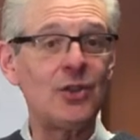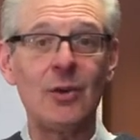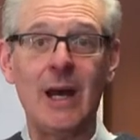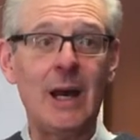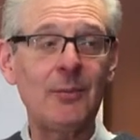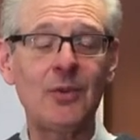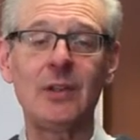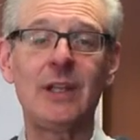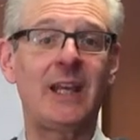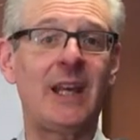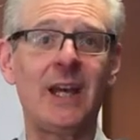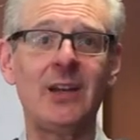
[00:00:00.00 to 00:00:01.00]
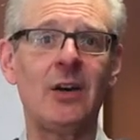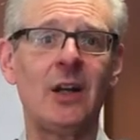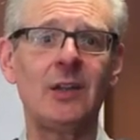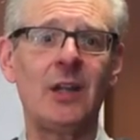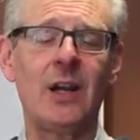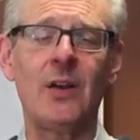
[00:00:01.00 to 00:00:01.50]
you absolutely
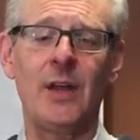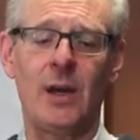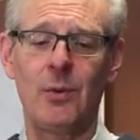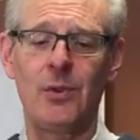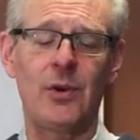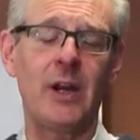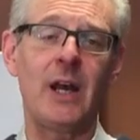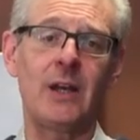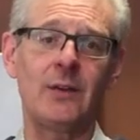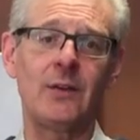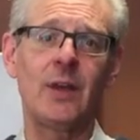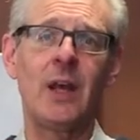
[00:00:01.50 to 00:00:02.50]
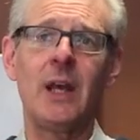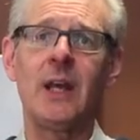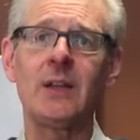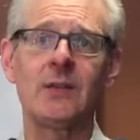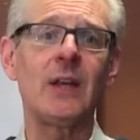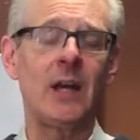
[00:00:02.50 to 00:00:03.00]
cannot tear that with your hands.
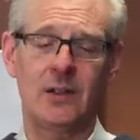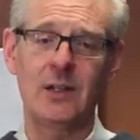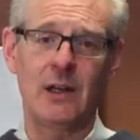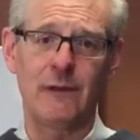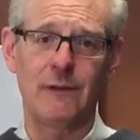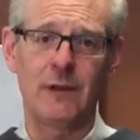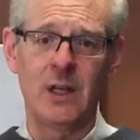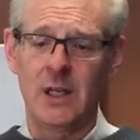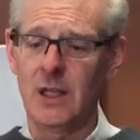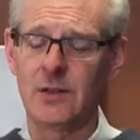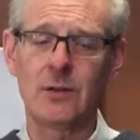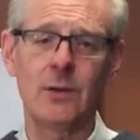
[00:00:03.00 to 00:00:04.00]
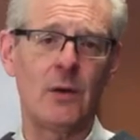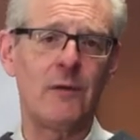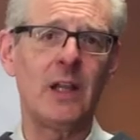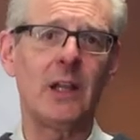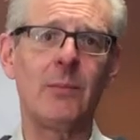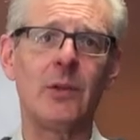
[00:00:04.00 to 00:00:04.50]
It's that tough. It's
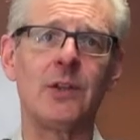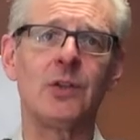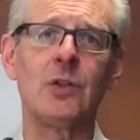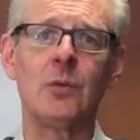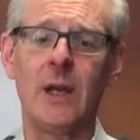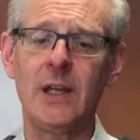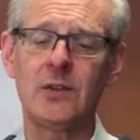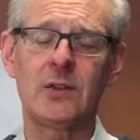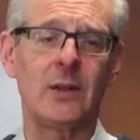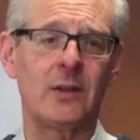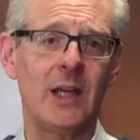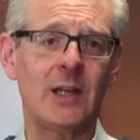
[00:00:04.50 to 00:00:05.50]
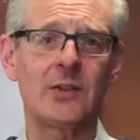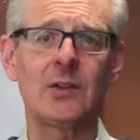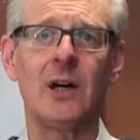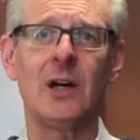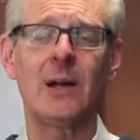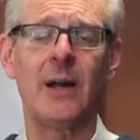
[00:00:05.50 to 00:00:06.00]
available in two weights, a text
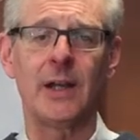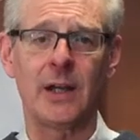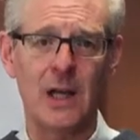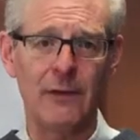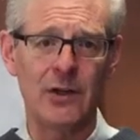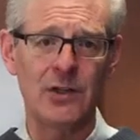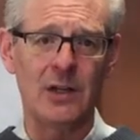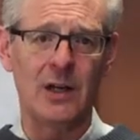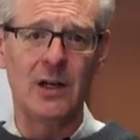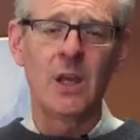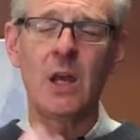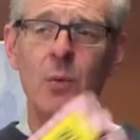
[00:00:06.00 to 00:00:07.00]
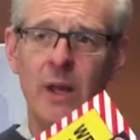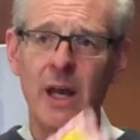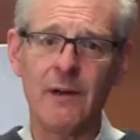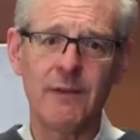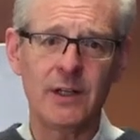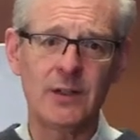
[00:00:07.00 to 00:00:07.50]
stock and a cover stock, and we have it in